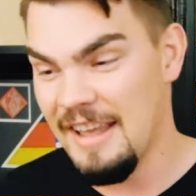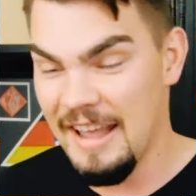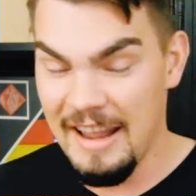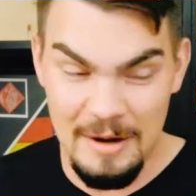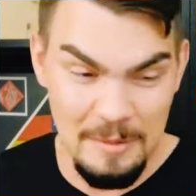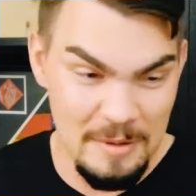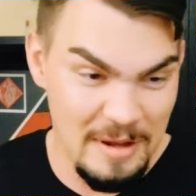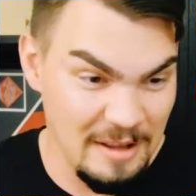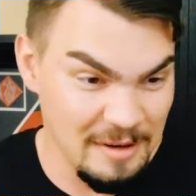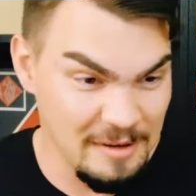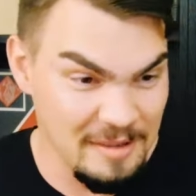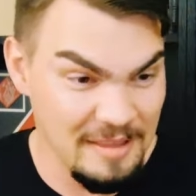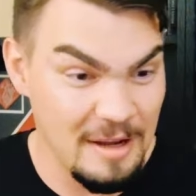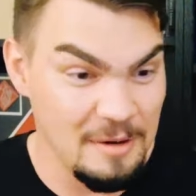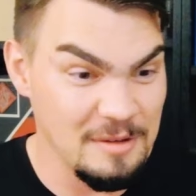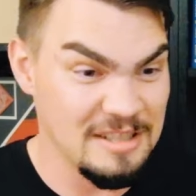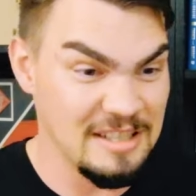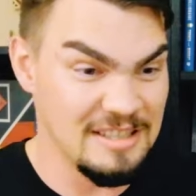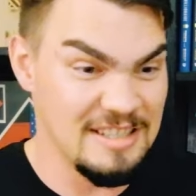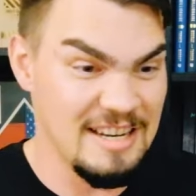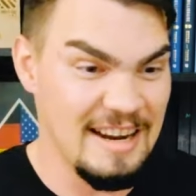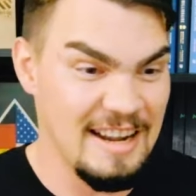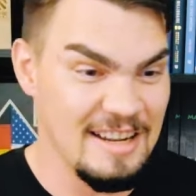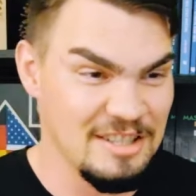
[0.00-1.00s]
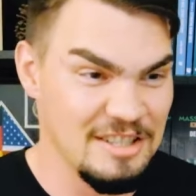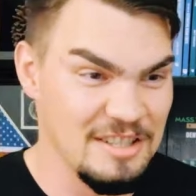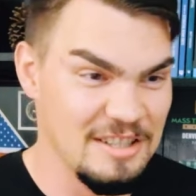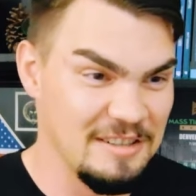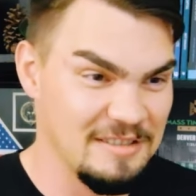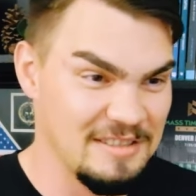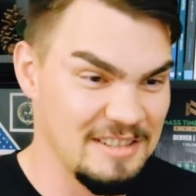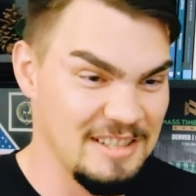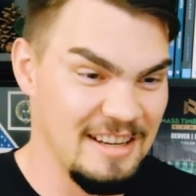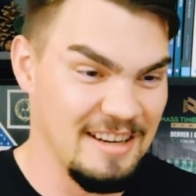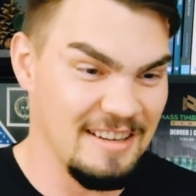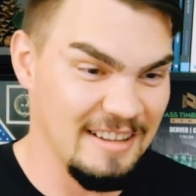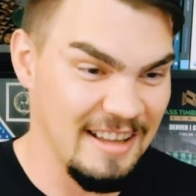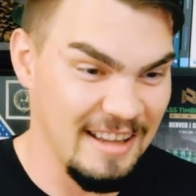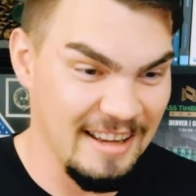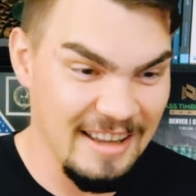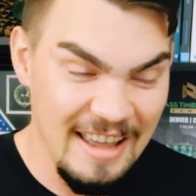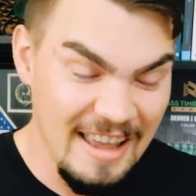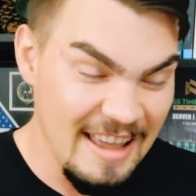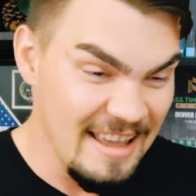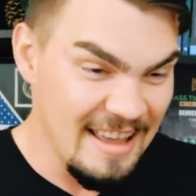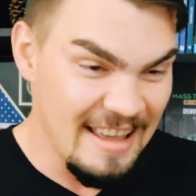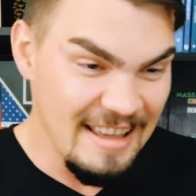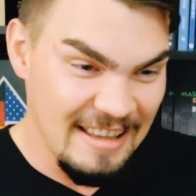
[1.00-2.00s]
Anyway, that was a tangent of saying like
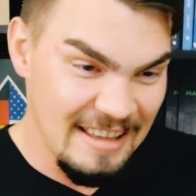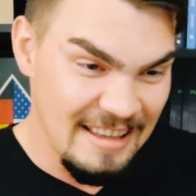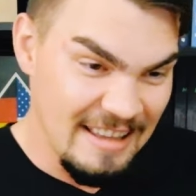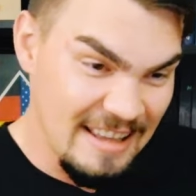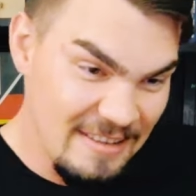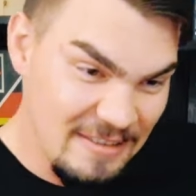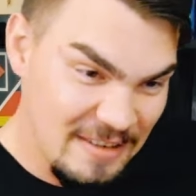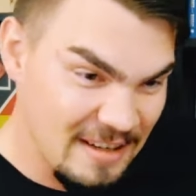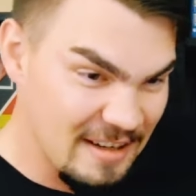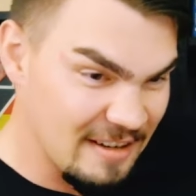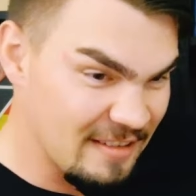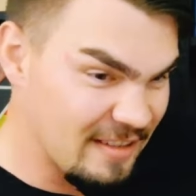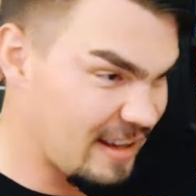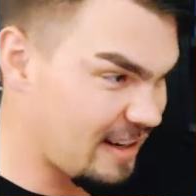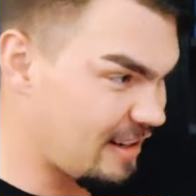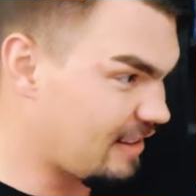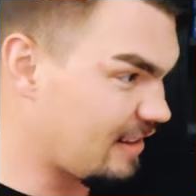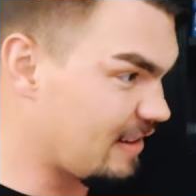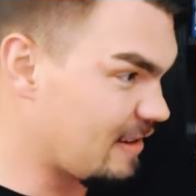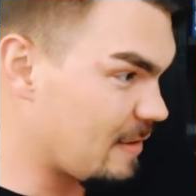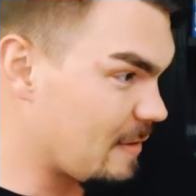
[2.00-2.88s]
even in like